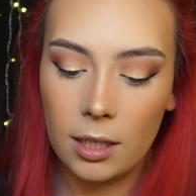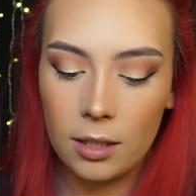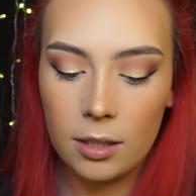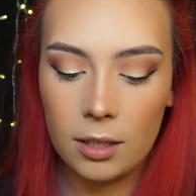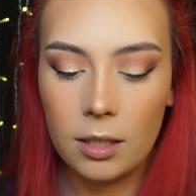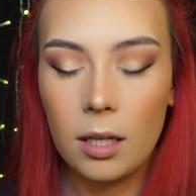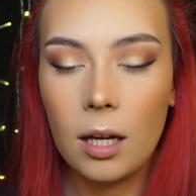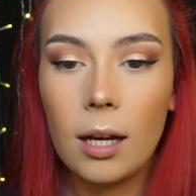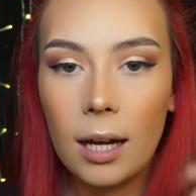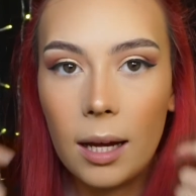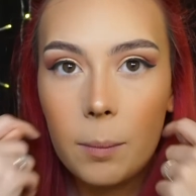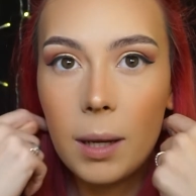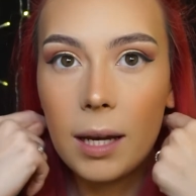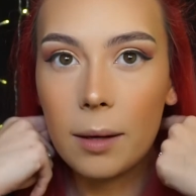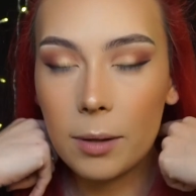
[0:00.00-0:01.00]
And
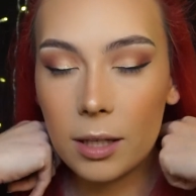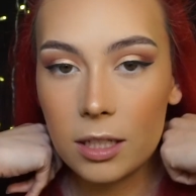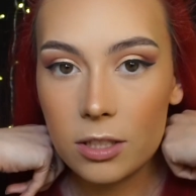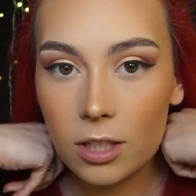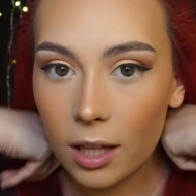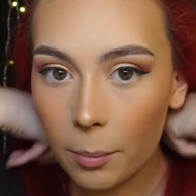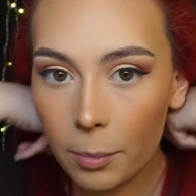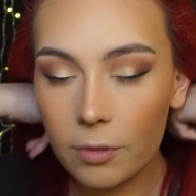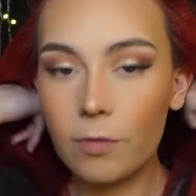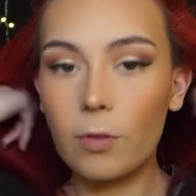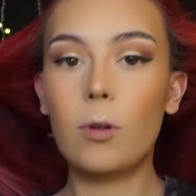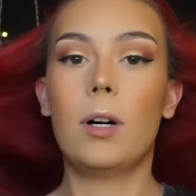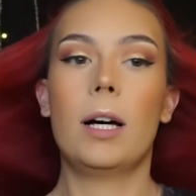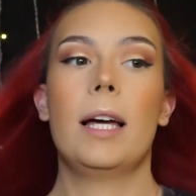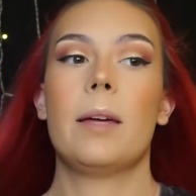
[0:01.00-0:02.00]
I'm going to do that
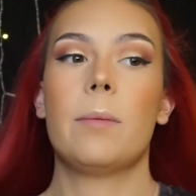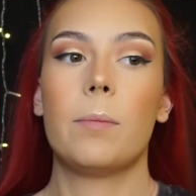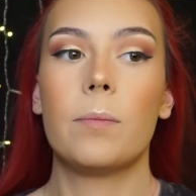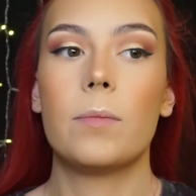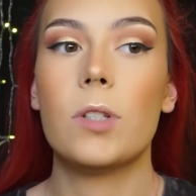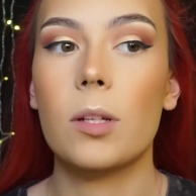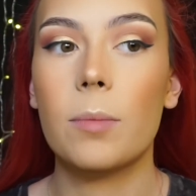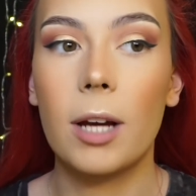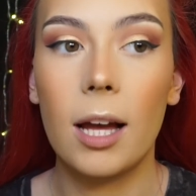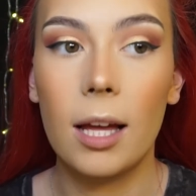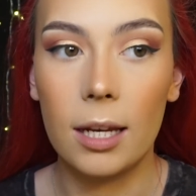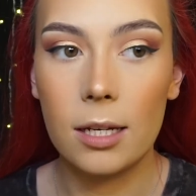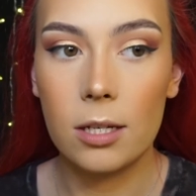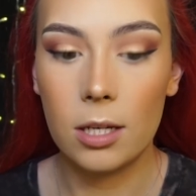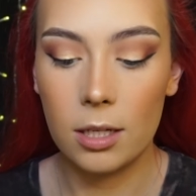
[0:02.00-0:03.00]
before I do my
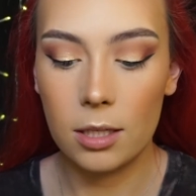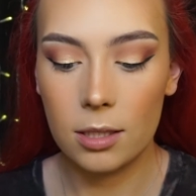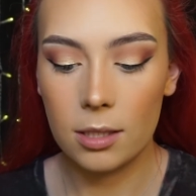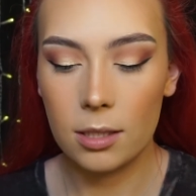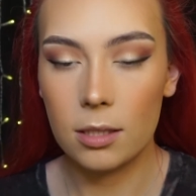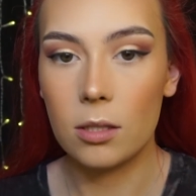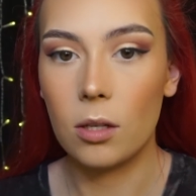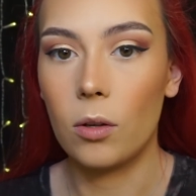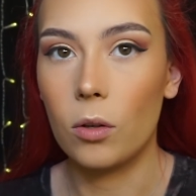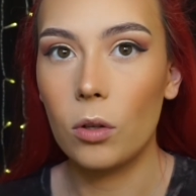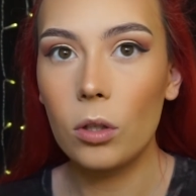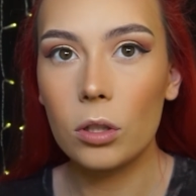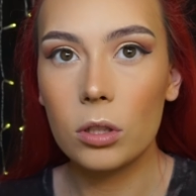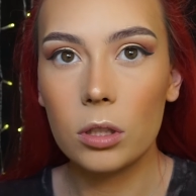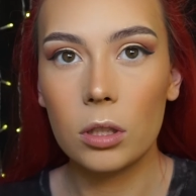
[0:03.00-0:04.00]
eyelashes. So
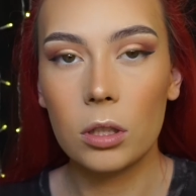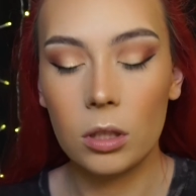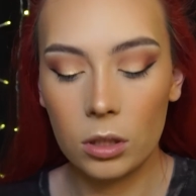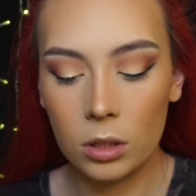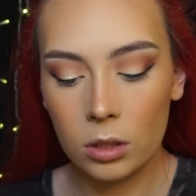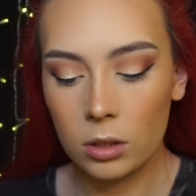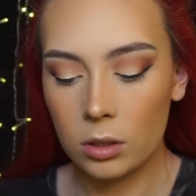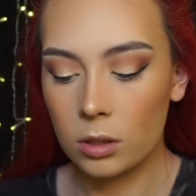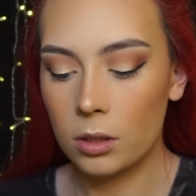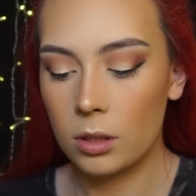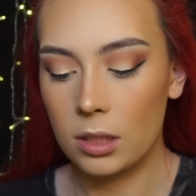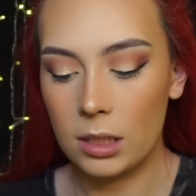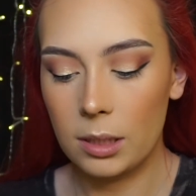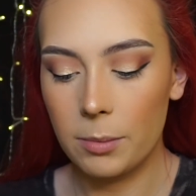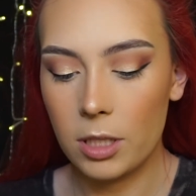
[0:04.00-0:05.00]

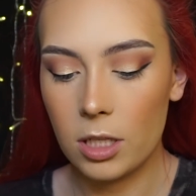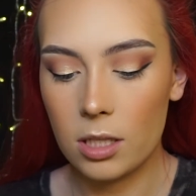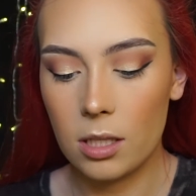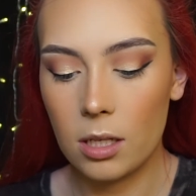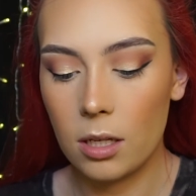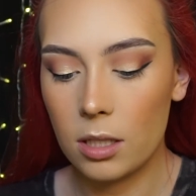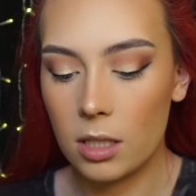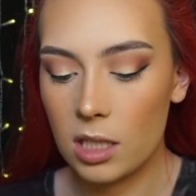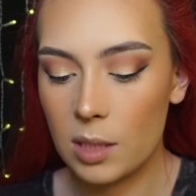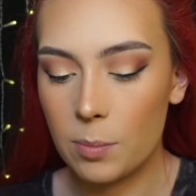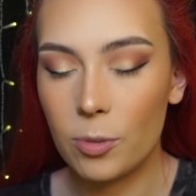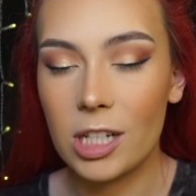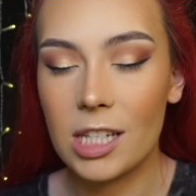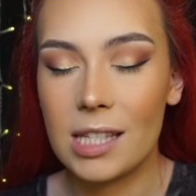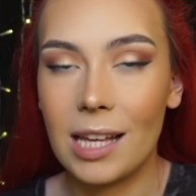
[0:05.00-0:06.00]
let me just
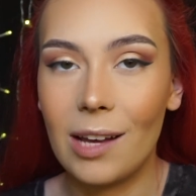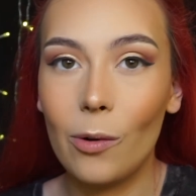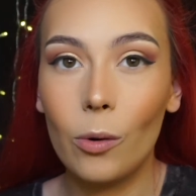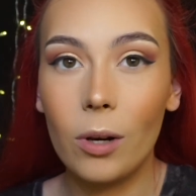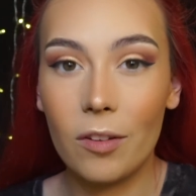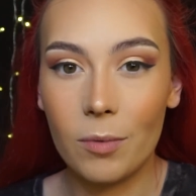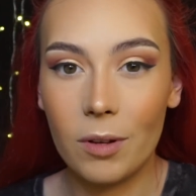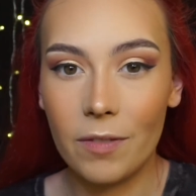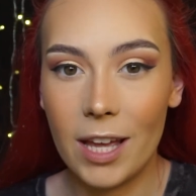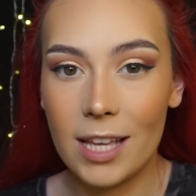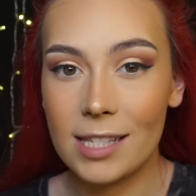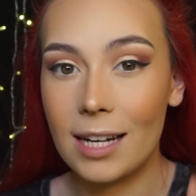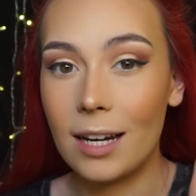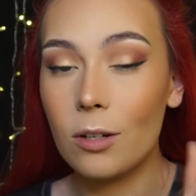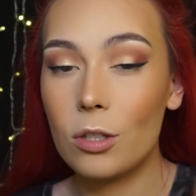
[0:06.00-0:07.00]
spritz that all over my face.
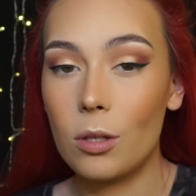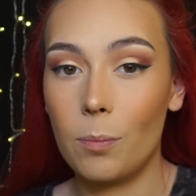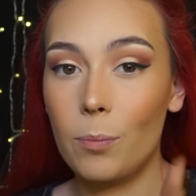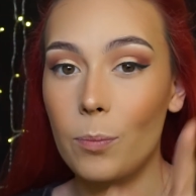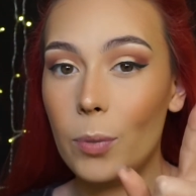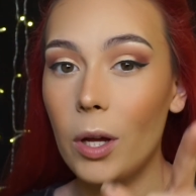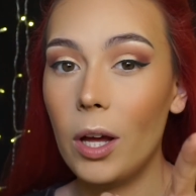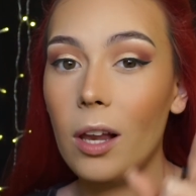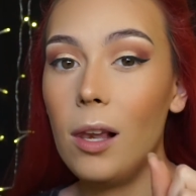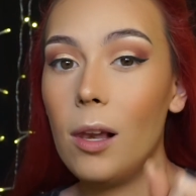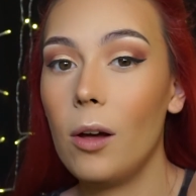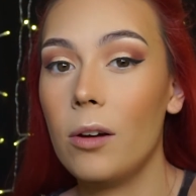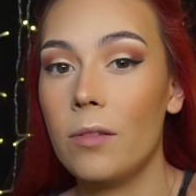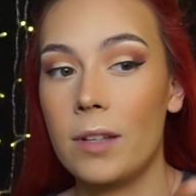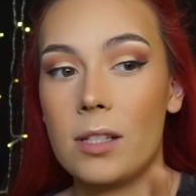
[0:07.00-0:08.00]
And now put a
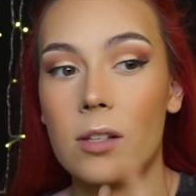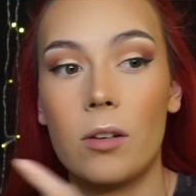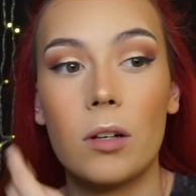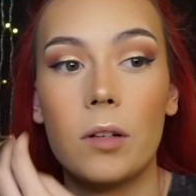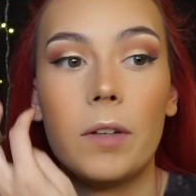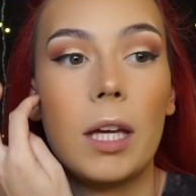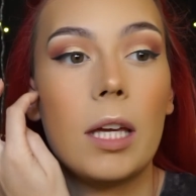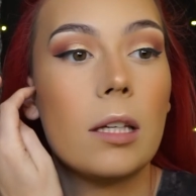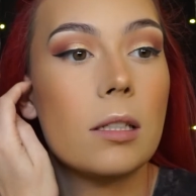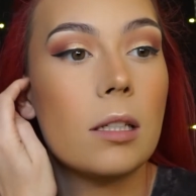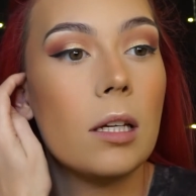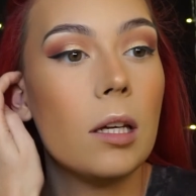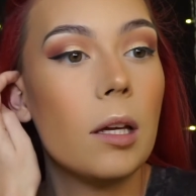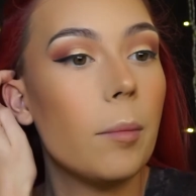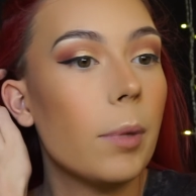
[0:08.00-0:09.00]
lot of this on your face
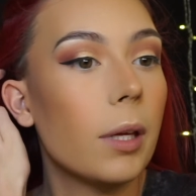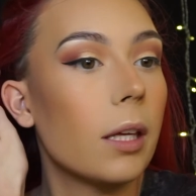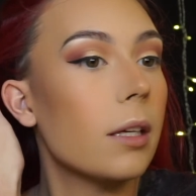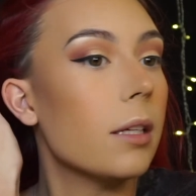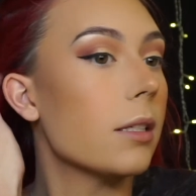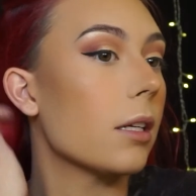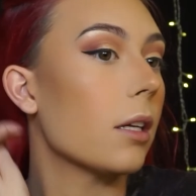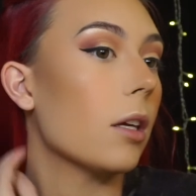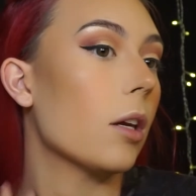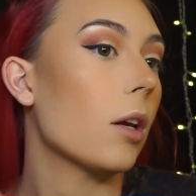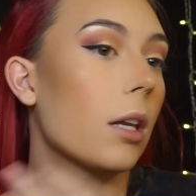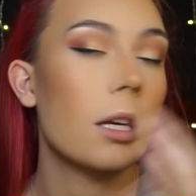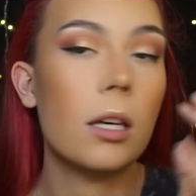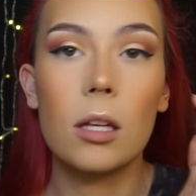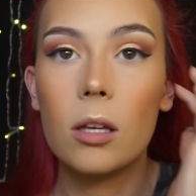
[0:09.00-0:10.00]
because
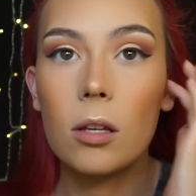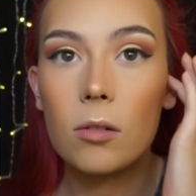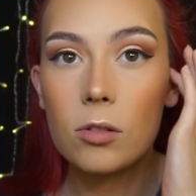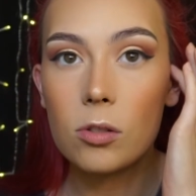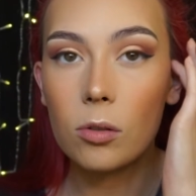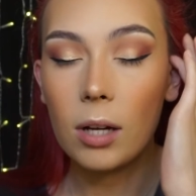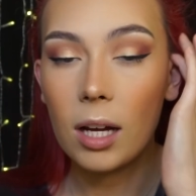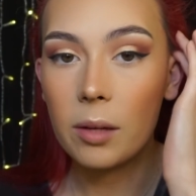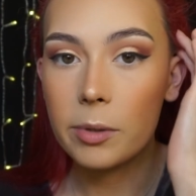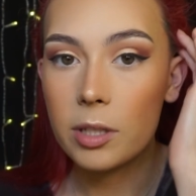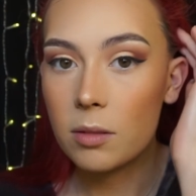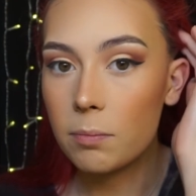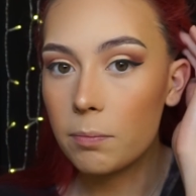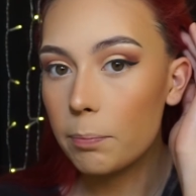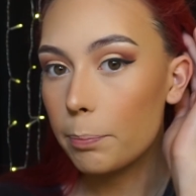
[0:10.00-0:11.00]
you saw how
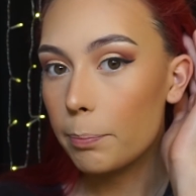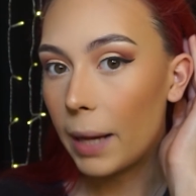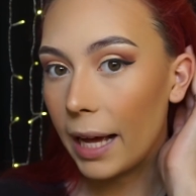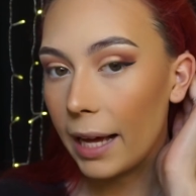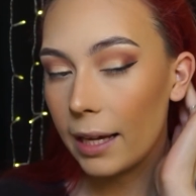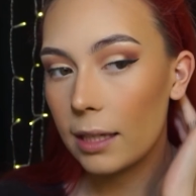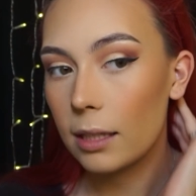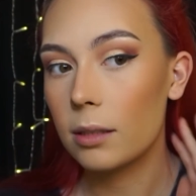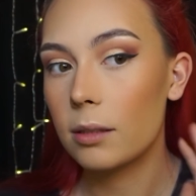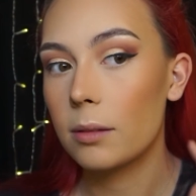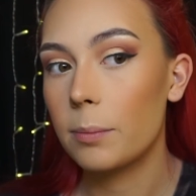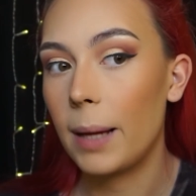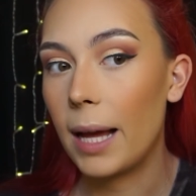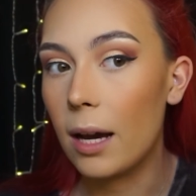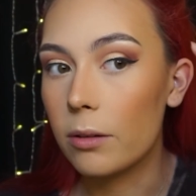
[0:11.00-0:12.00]
much matte
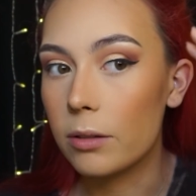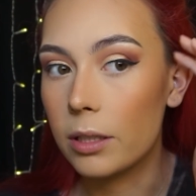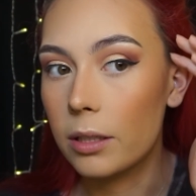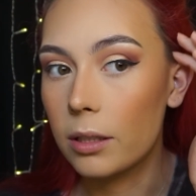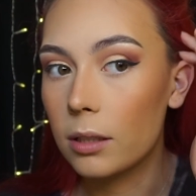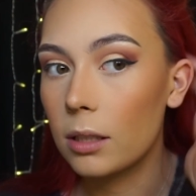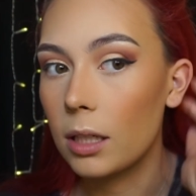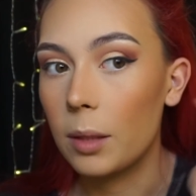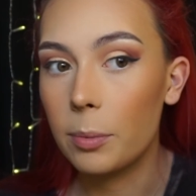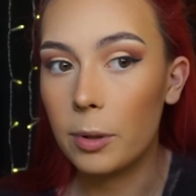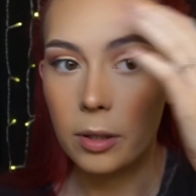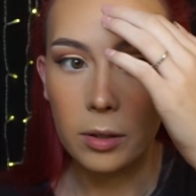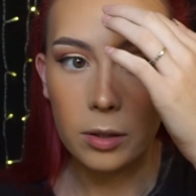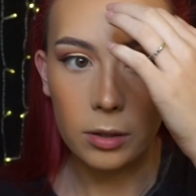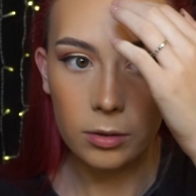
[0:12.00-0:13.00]
powder I put
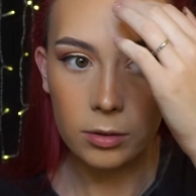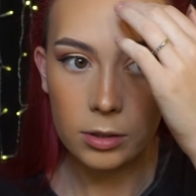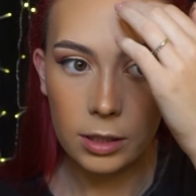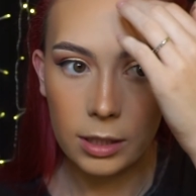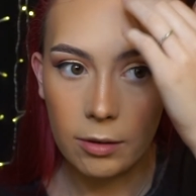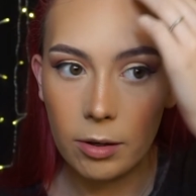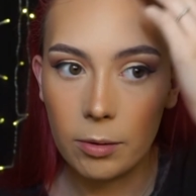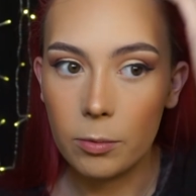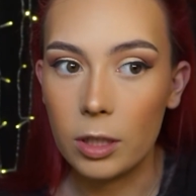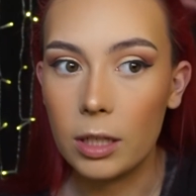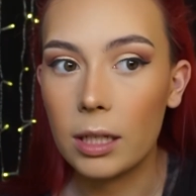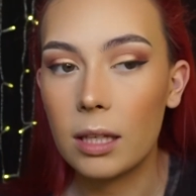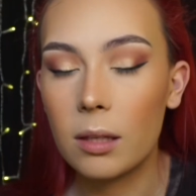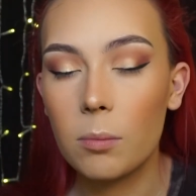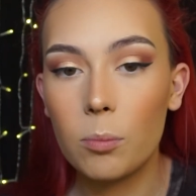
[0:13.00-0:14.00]
on. So now I want
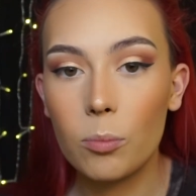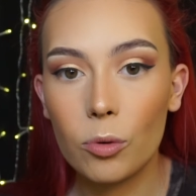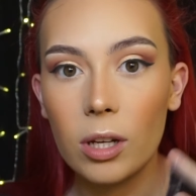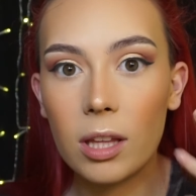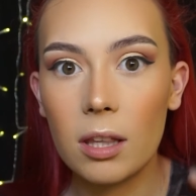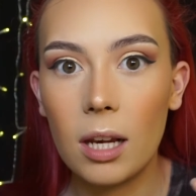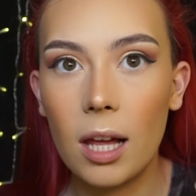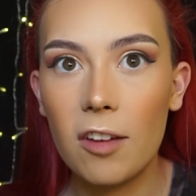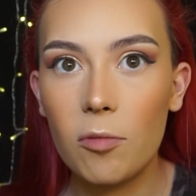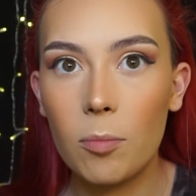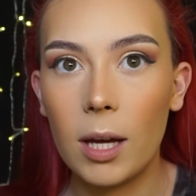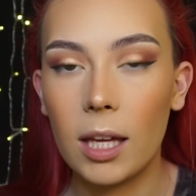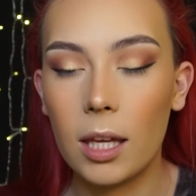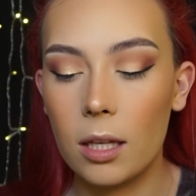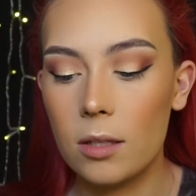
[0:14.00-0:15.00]
to breathe life
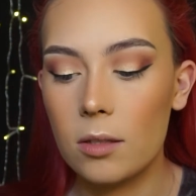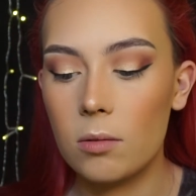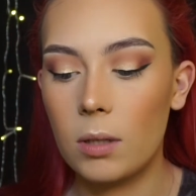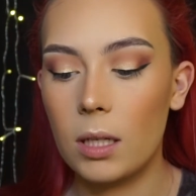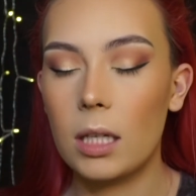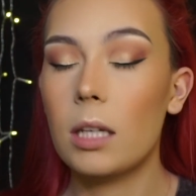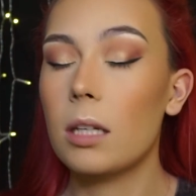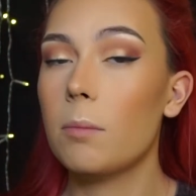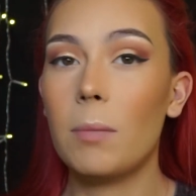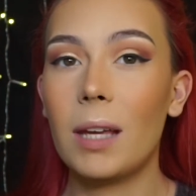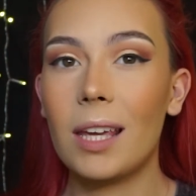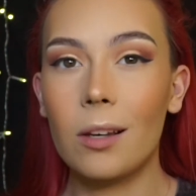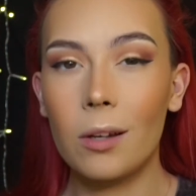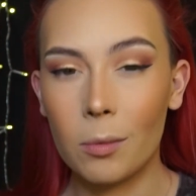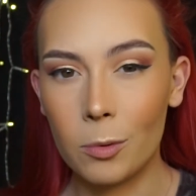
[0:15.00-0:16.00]
back into it and make
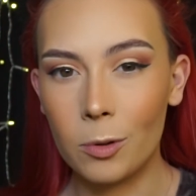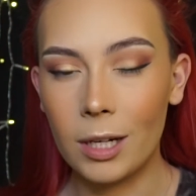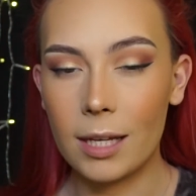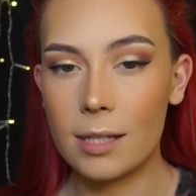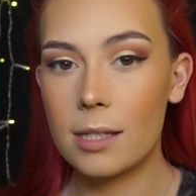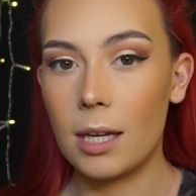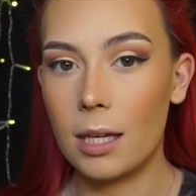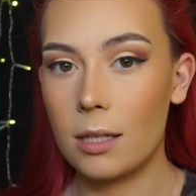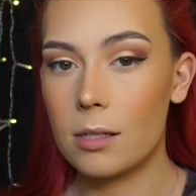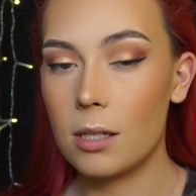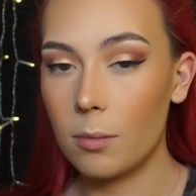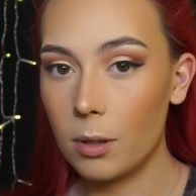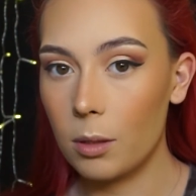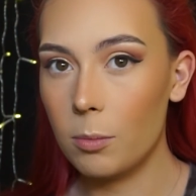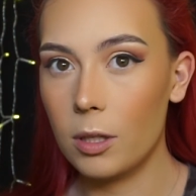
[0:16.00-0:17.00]
it look more like skin. So I'm
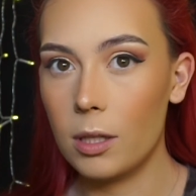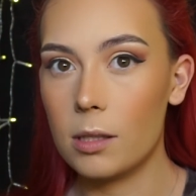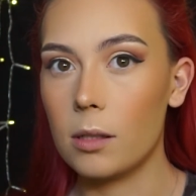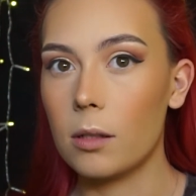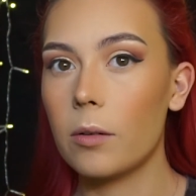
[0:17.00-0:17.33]
going to put this on